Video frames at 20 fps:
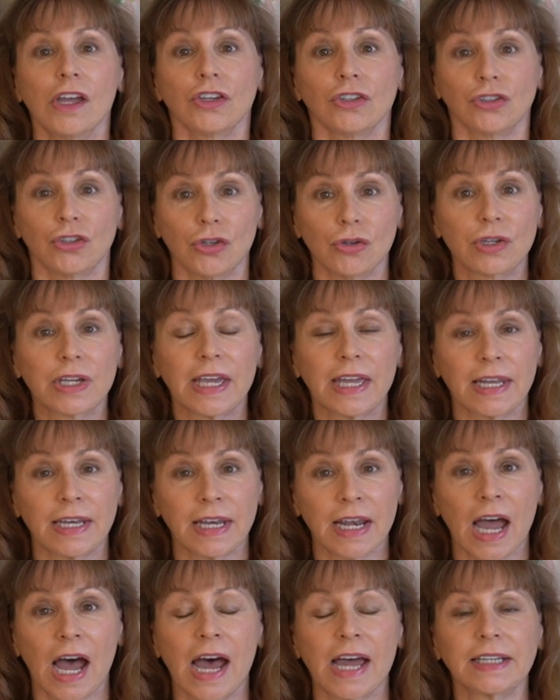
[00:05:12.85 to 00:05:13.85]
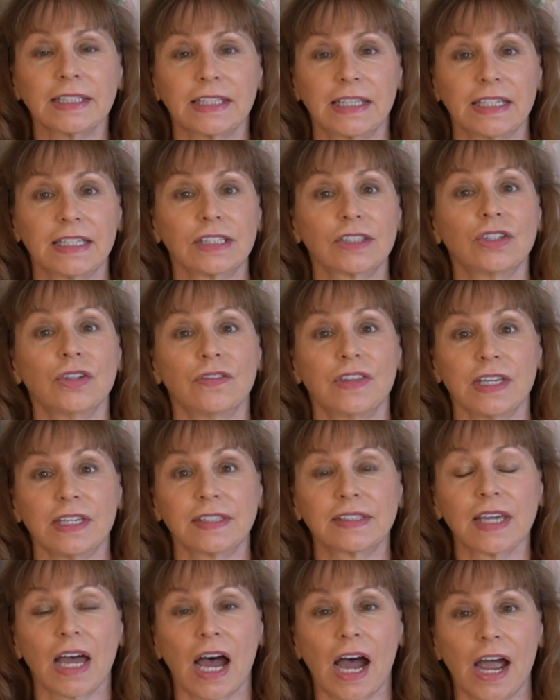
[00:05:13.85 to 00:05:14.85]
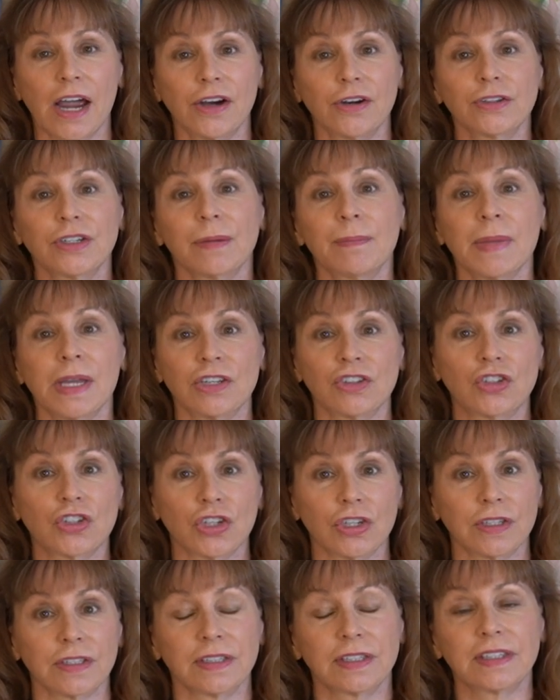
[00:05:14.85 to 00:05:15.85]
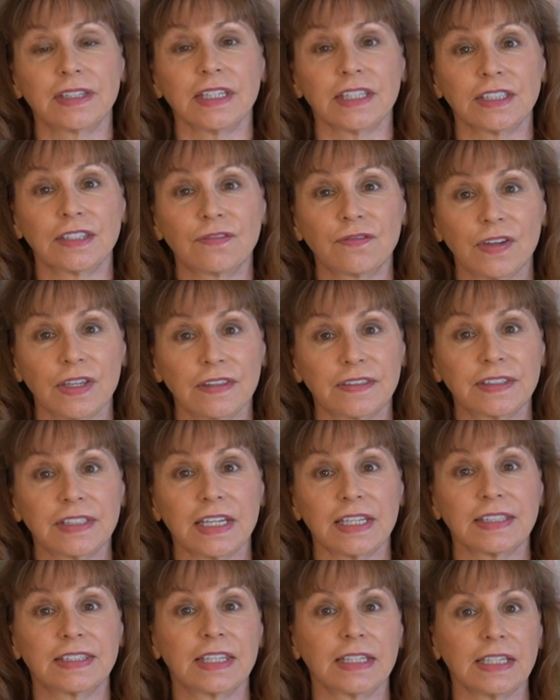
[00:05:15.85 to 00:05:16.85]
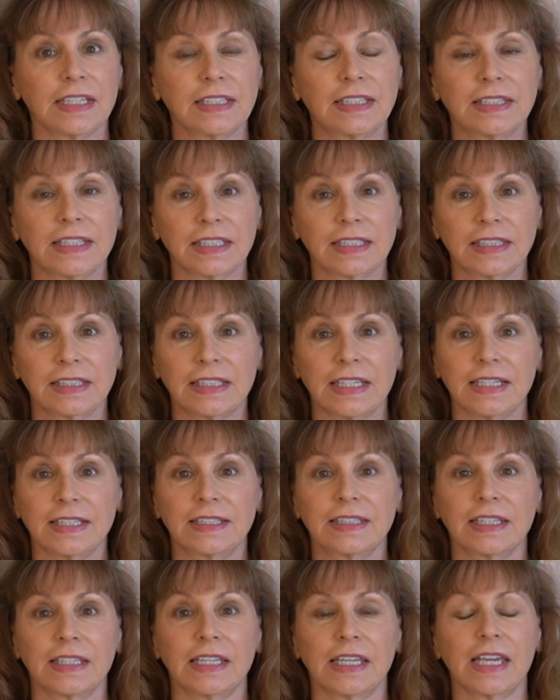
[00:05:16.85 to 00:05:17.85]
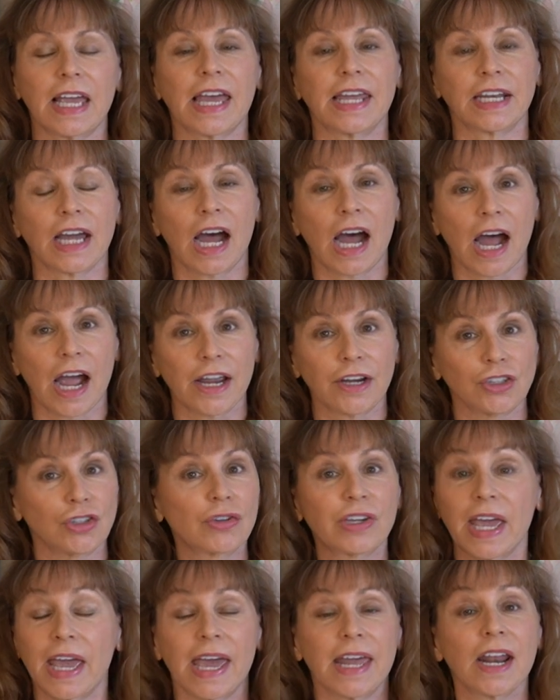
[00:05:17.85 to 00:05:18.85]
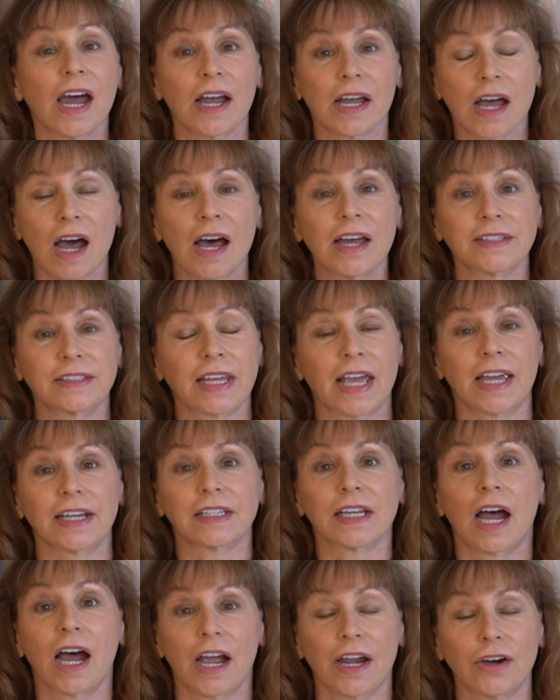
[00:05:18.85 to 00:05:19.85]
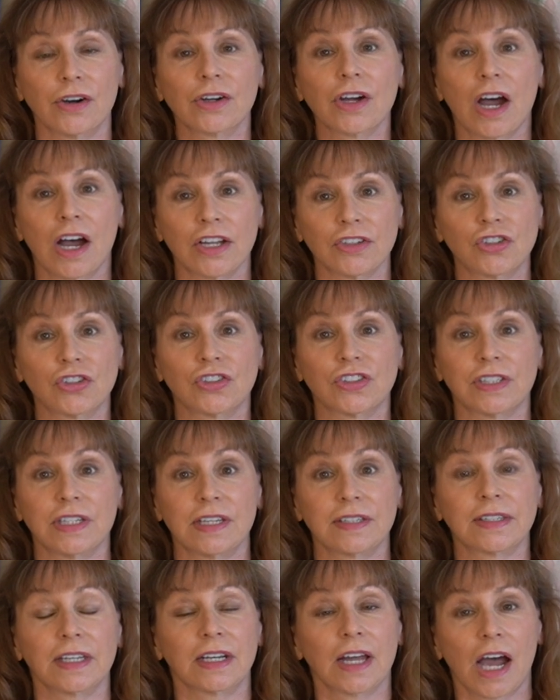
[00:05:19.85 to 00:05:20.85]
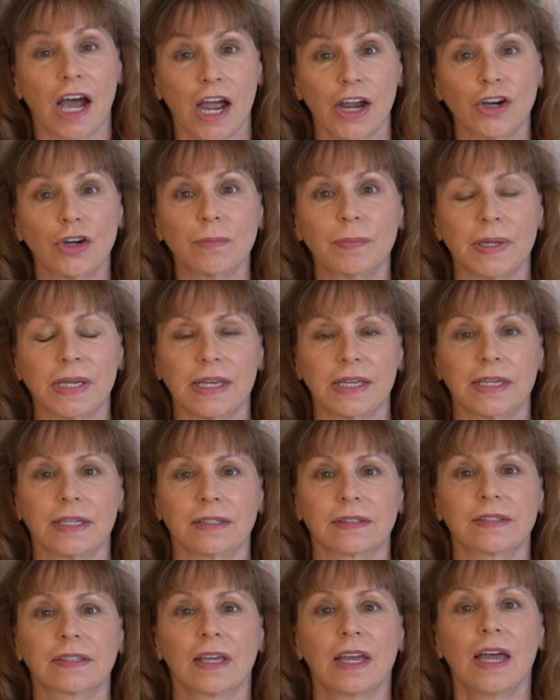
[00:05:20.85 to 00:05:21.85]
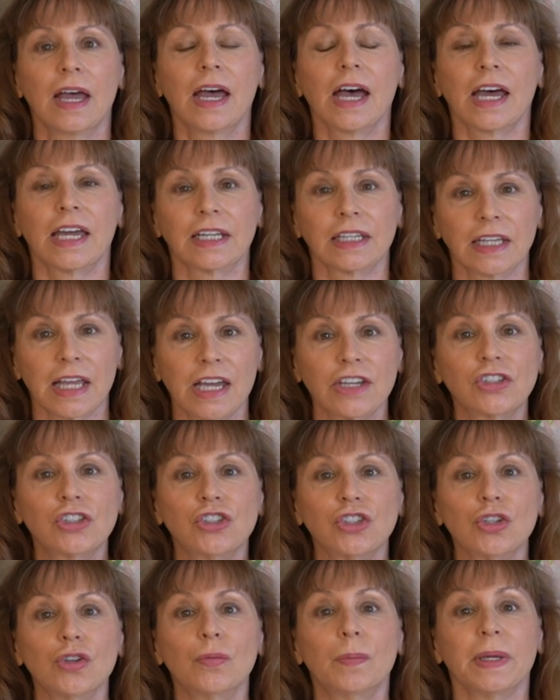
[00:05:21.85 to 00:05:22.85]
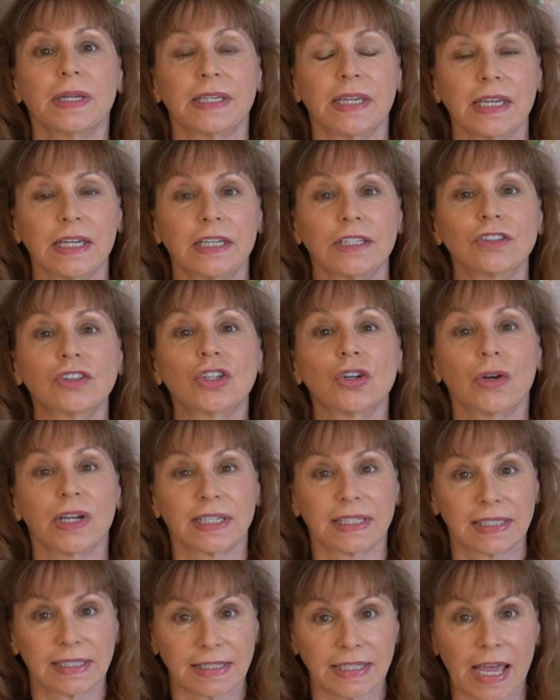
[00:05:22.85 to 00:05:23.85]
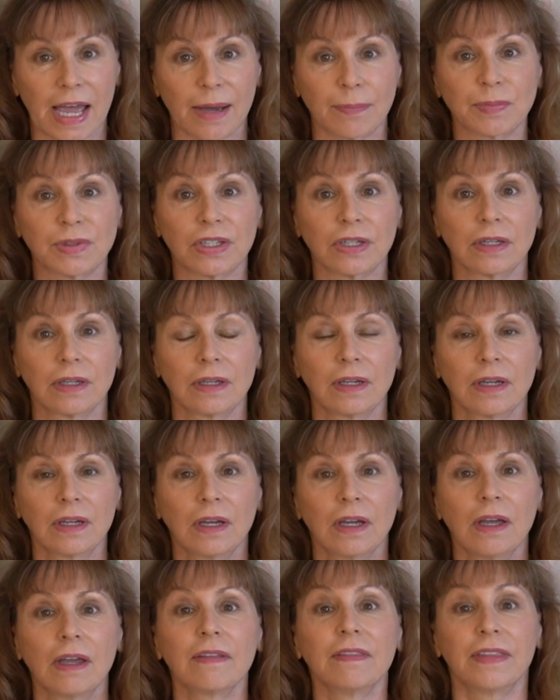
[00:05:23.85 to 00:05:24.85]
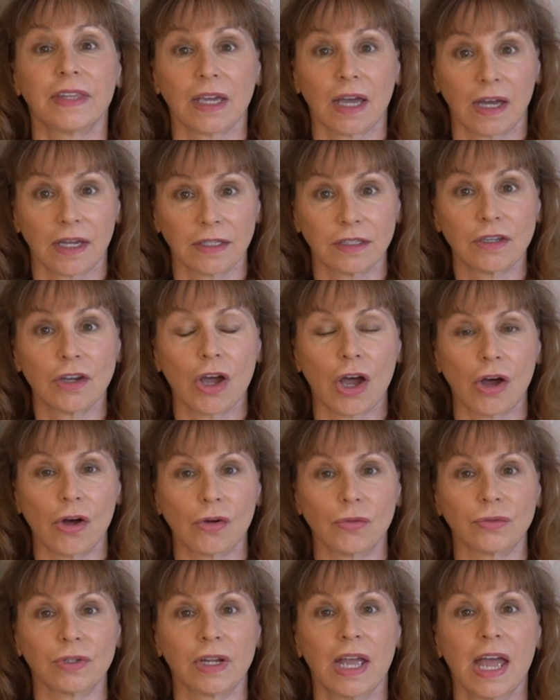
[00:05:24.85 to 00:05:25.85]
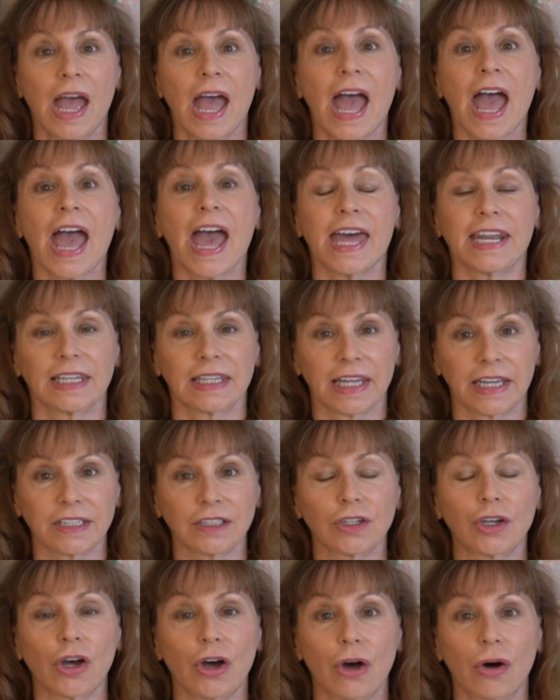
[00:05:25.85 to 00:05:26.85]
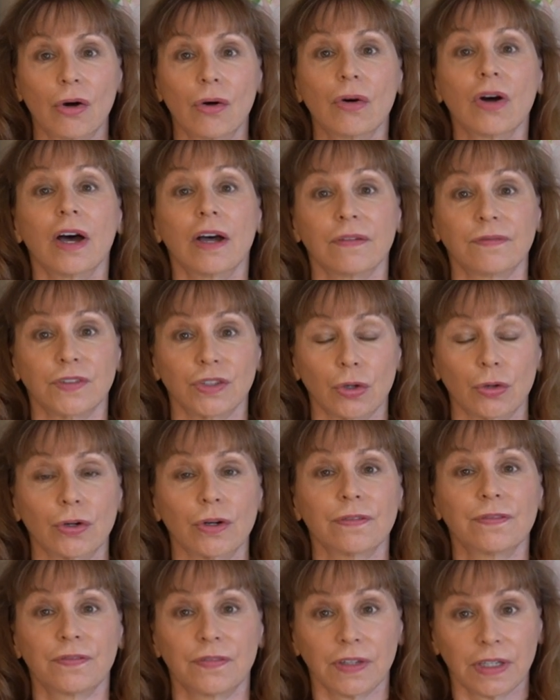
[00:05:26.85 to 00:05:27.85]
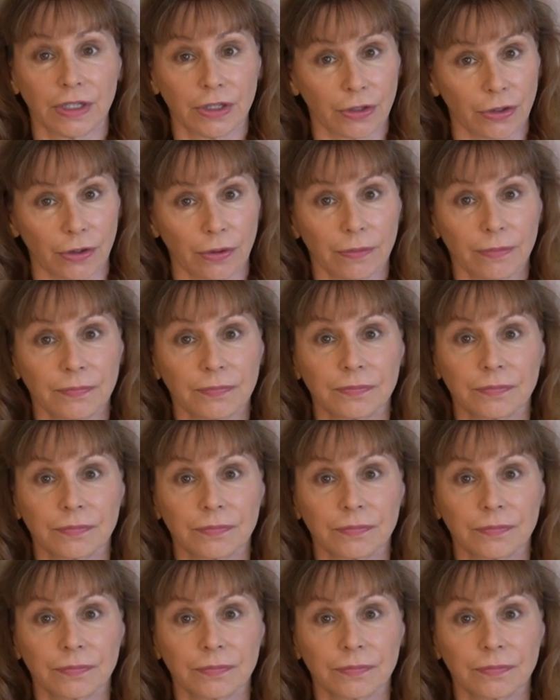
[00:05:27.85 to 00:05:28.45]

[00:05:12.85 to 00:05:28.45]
you cannot get to these higher dimensions, these fifth density, sixth density, and higher. You cannot contact higher consciousness and higher beings unless you begin to accept the unknown and let go of your fear.